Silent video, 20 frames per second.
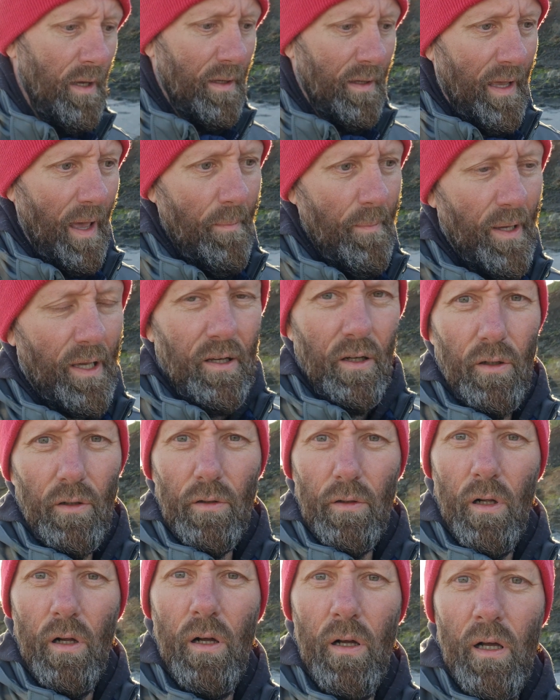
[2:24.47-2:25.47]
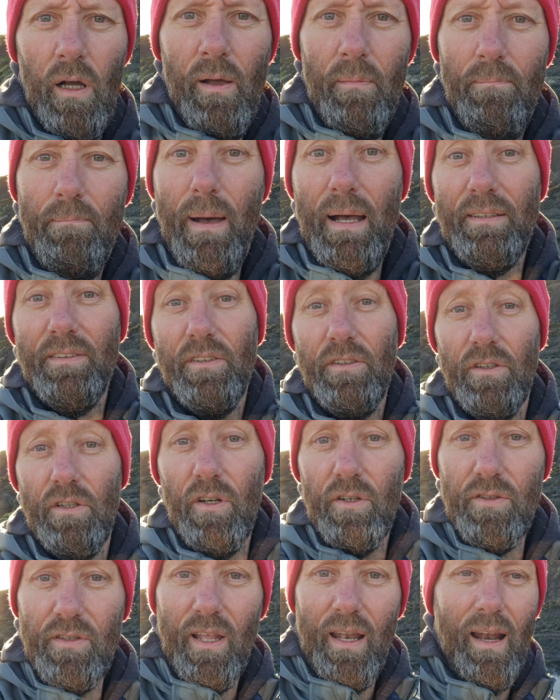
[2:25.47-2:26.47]
chemical
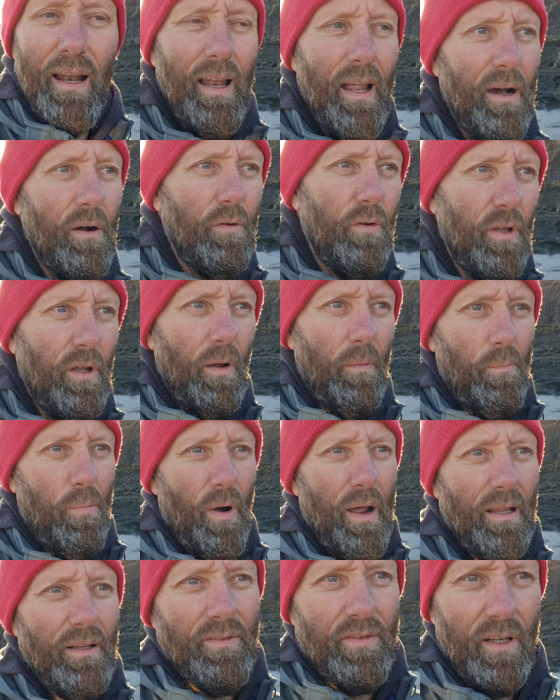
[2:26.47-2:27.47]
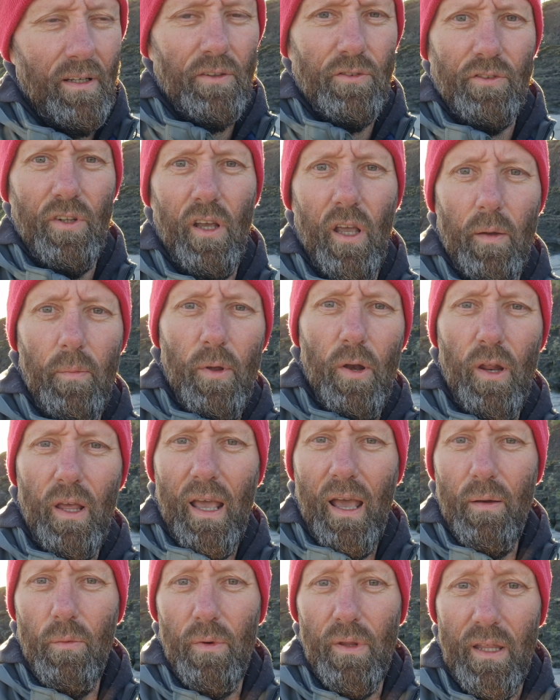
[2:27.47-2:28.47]
messengers that allow your brain cells to
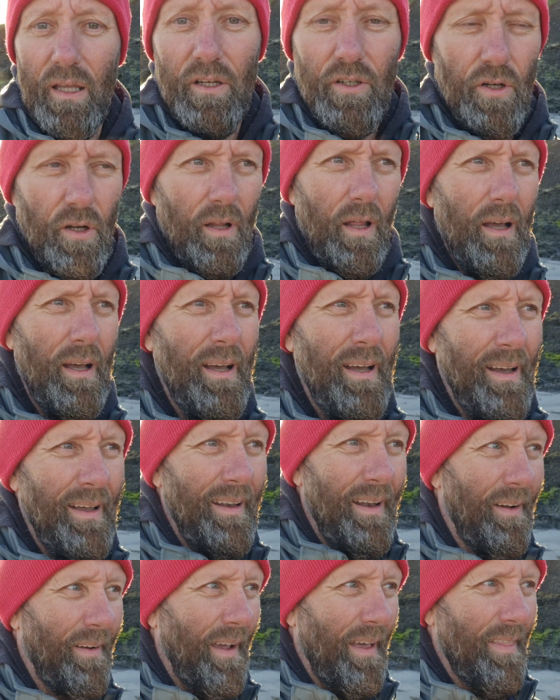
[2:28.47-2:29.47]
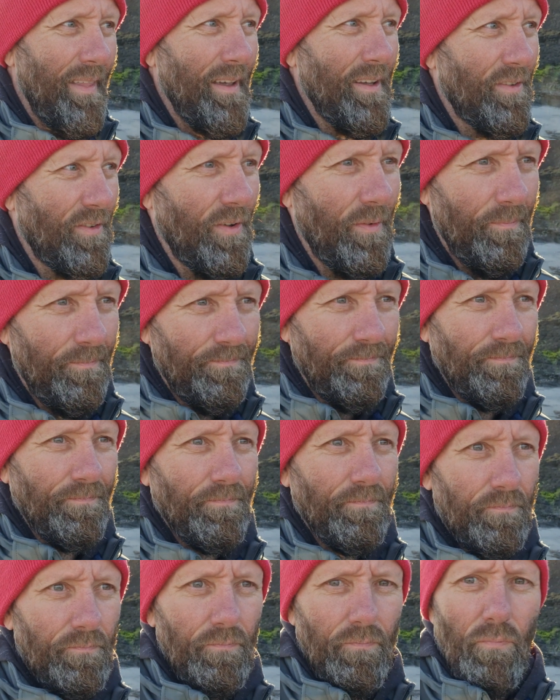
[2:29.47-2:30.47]
communicate with each other. Now get this,
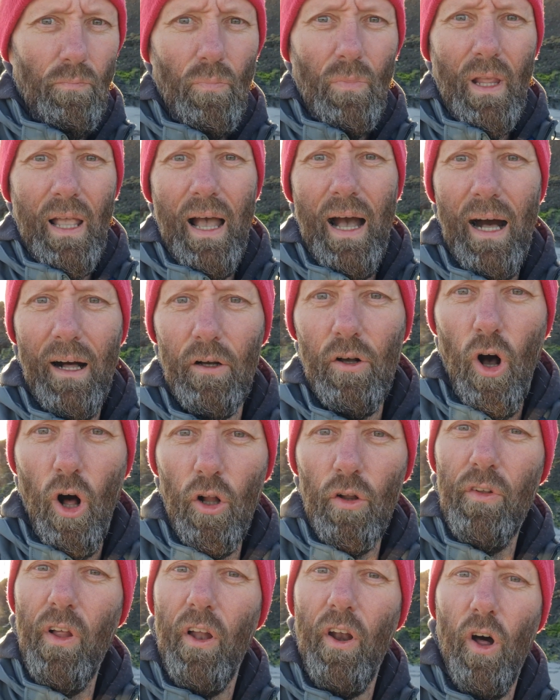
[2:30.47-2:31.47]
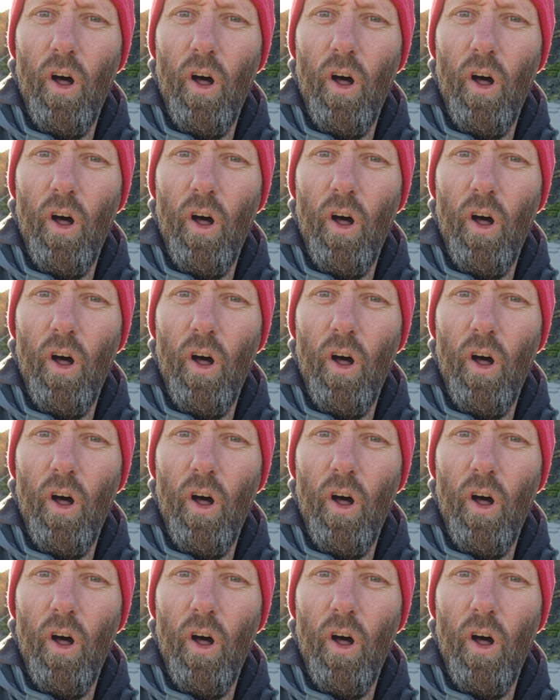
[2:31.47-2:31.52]
alcohol not